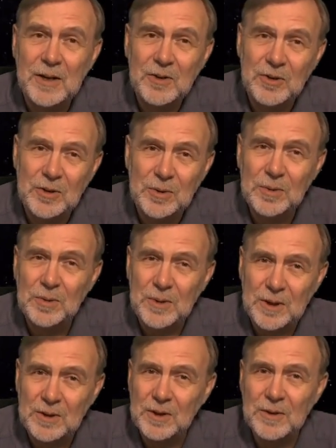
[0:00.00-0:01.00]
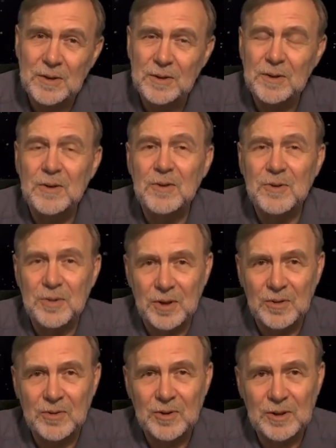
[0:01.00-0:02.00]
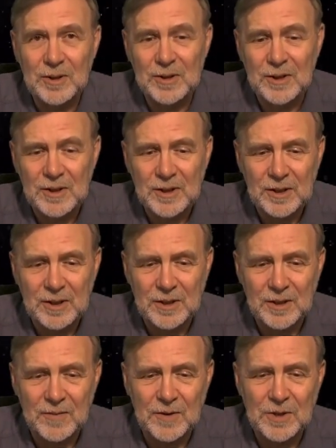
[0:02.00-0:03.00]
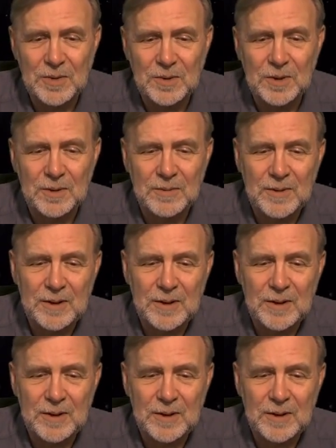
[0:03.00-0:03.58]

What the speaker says: to another trusted individual.